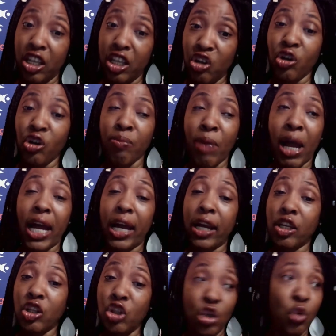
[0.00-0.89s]
in your
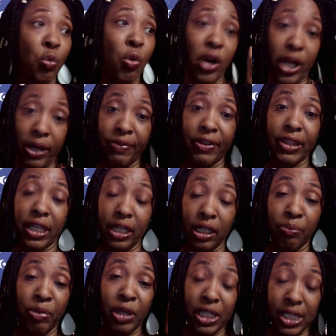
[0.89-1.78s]
mind you want everything
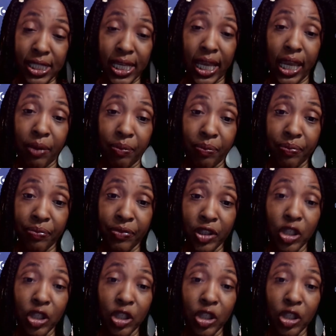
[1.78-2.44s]
to be the same.